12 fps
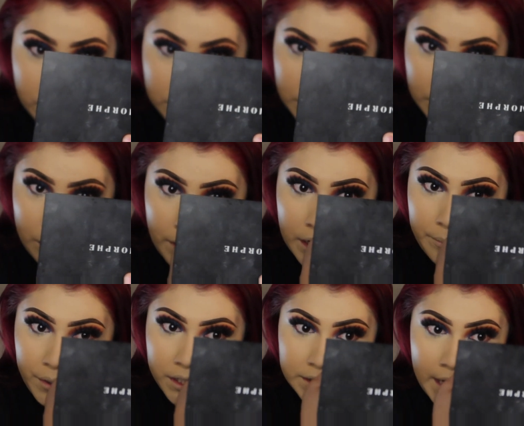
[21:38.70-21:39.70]
just gonna go ahead and
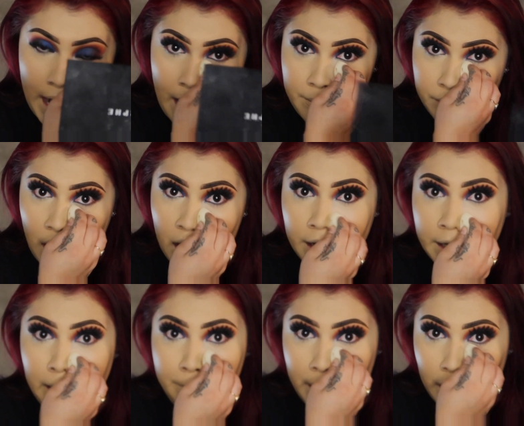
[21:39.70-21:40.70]
press it. I'm not
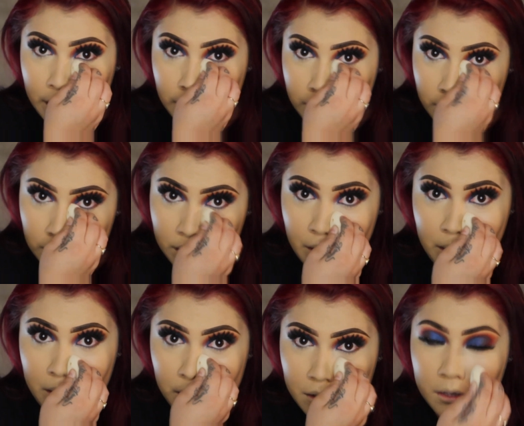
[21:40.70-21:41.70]
gonna bake
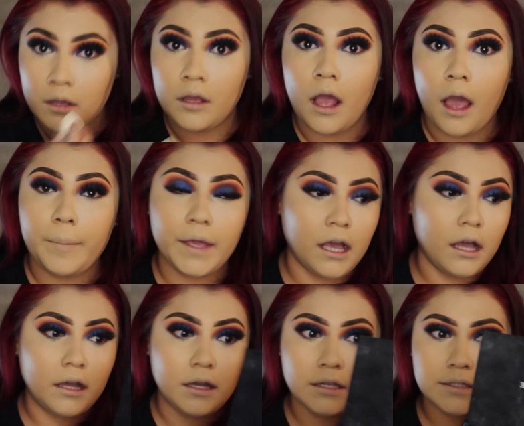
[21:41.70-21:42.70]

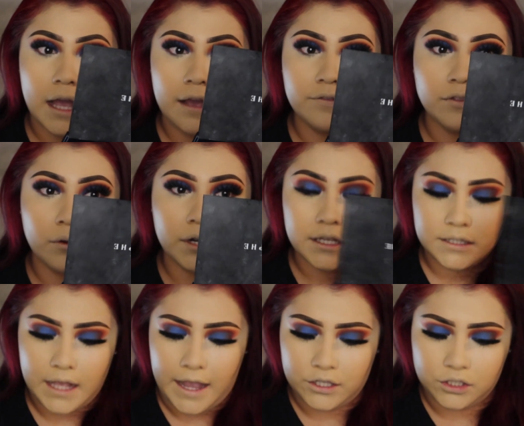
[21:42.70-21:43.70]
because I've
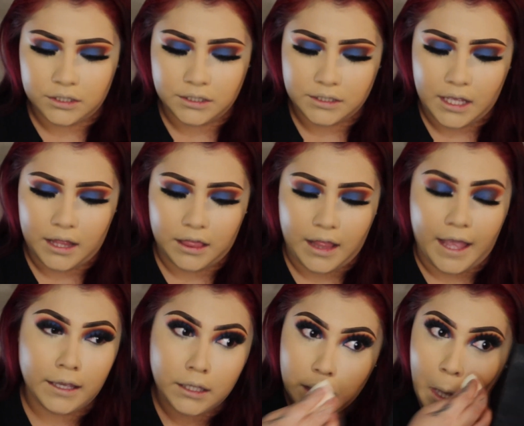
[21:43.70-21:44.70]
noticed I just
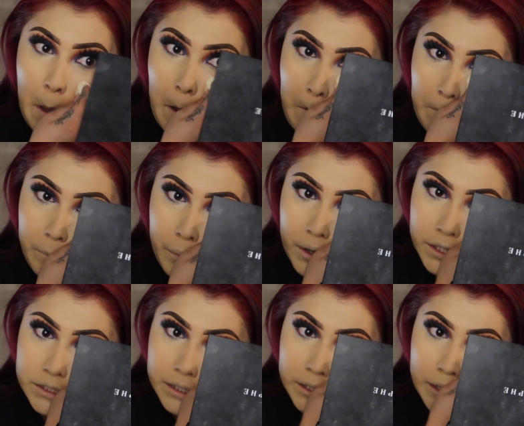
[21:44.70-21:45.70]
like
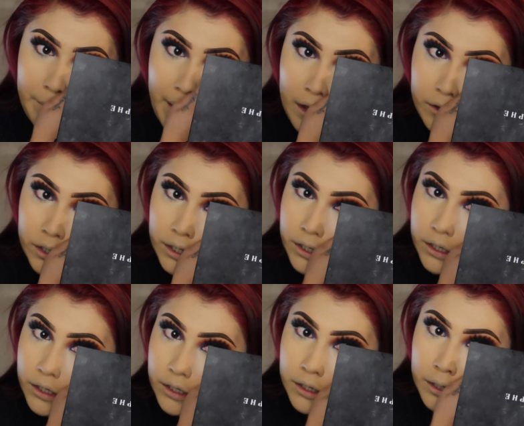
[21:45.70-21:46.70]
pressing in the powder.
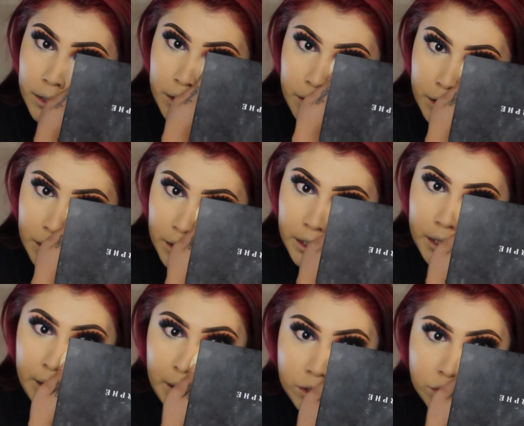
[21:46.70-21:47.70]

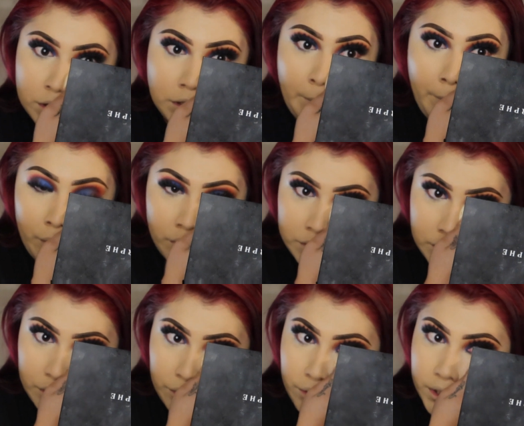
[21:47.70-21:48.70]
It just avoids
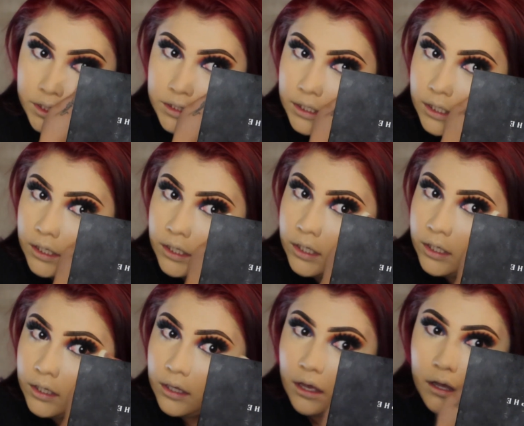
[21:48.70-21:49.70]
the creasing,
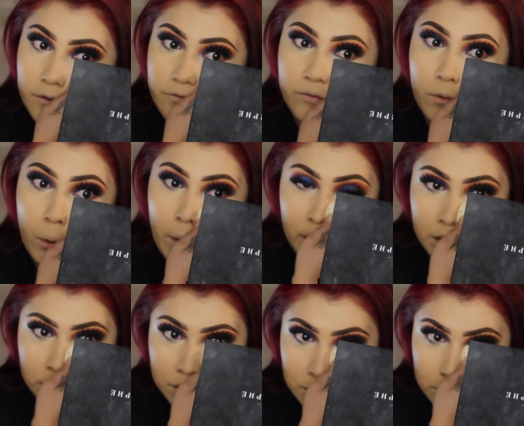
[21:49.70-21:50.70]

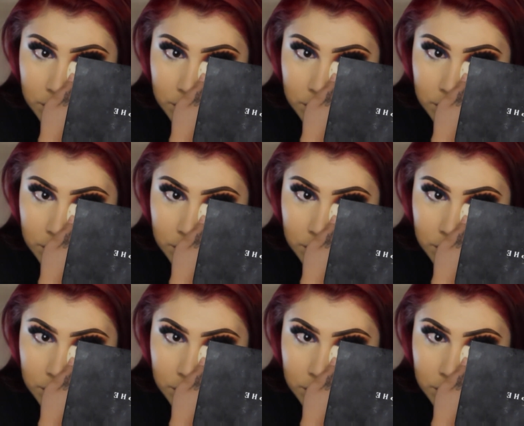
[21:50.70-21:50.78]
avoids.